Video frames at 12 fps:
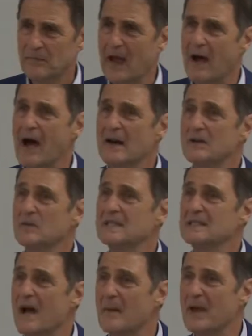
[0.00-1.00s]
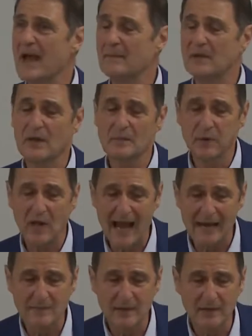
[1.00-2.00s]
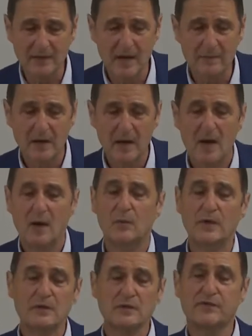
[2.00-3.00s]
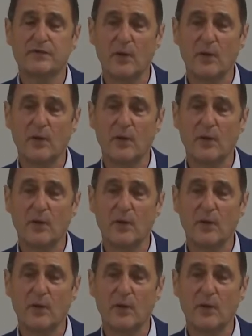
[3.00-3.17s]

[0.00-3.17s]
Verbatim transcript: Now, how did we stop amyloid plaque buildup? We use